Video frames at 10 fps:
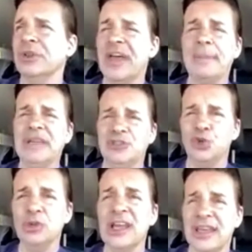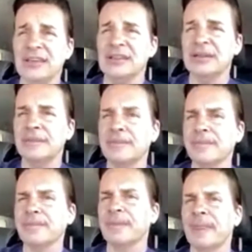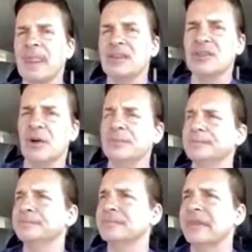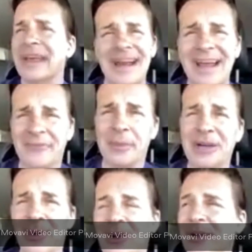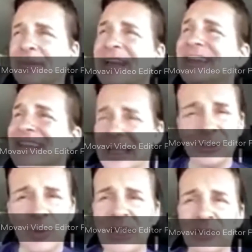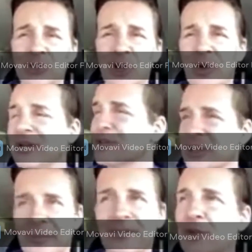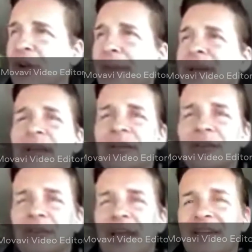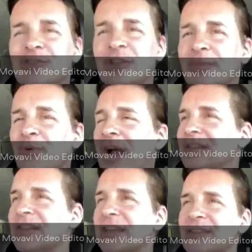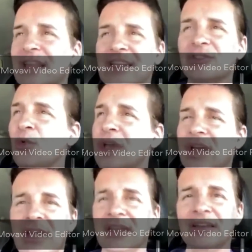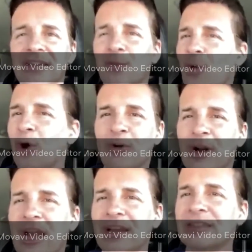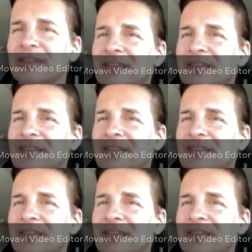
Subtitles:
that be too late? So, and hi everybody, welcome. Not the regular show. I know some of you are coming in late to the process. That's okay. We're all right.